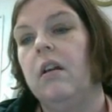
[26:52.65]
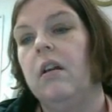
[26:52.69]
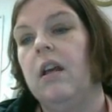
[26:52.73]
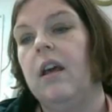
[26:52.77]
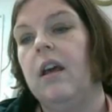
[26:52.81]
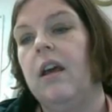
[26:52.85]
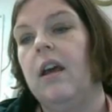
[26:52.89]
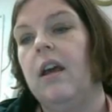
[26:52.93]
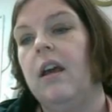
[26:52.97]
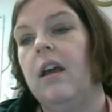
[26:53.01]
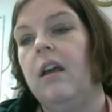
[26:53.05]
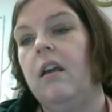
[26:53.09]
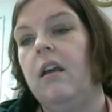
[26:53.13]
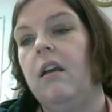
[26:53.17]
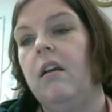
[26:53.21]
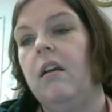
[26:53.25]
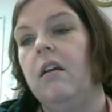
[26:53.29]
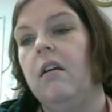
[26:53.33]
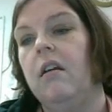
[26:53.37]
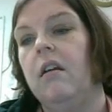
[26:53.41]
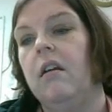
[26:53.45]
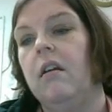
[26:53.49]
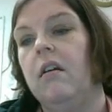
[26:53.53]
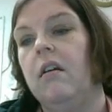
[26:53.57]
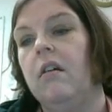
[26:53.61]
Okay,
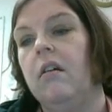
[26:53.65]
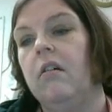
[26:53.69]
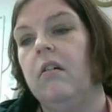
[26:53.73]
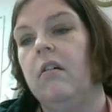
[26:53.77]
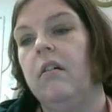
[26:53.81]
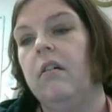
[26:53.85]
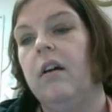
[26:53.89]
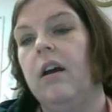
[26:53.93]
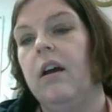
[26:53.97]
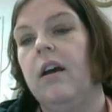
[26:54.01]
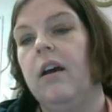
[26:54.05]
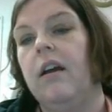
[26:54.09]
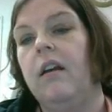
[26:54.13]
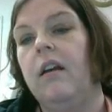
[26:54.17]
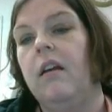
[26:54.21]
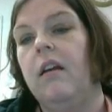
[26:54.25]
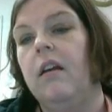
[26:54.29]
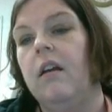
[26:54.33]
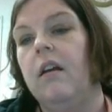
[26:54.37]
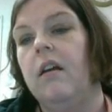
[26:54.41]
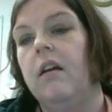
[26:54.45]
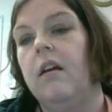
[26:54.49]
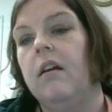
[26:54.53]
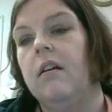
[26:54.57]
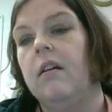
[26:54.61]
okay.
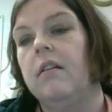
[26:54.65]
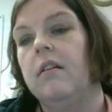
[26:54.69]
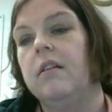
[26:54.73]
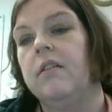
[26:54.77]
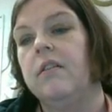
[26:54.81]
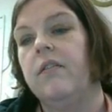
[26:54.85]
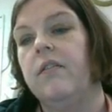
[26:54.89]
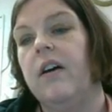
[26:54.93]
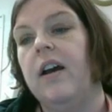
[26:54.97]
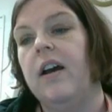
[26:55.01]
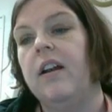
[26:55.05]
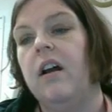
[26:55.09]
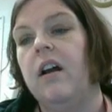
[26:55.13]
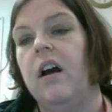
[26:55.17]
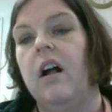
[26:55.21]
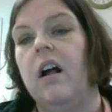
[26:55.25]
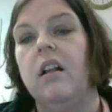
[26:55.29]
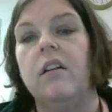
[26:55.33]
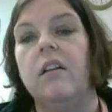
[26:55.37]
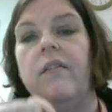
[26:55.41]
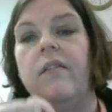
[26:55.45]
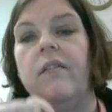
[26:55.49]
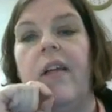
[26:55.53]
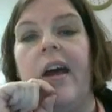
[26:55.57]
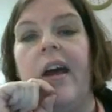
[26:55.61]
Divide
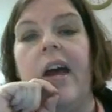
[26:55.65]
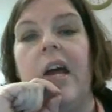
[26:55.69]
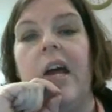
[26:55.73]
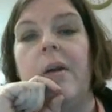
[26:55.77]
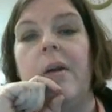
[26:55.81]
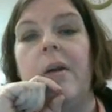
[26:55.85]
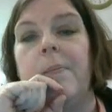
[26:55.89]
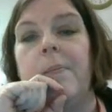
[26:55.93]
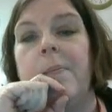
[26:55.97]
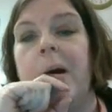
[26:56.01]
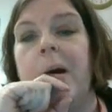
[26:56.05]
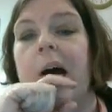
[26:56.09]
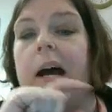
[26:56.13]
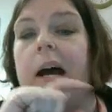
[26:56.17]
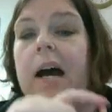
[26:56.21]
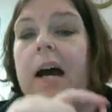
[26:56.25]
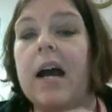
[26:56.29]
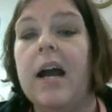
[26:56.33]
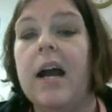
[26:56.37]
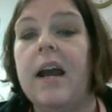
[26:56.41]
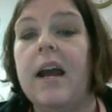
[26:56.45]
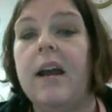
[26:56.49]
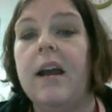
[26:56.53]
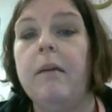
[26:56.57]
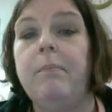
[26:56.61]
all of that
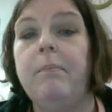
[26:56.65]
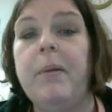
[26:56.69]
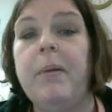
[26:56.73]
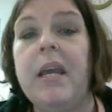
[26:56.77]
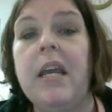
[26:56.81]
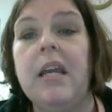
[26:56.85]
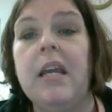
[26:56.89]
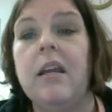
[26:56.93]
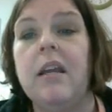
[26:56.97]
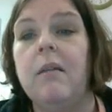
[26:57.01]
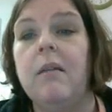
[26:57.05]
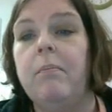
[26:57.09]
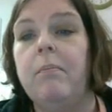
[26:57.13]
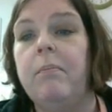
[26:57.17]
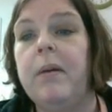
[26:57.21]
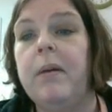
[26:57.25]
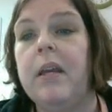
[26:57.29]
by P.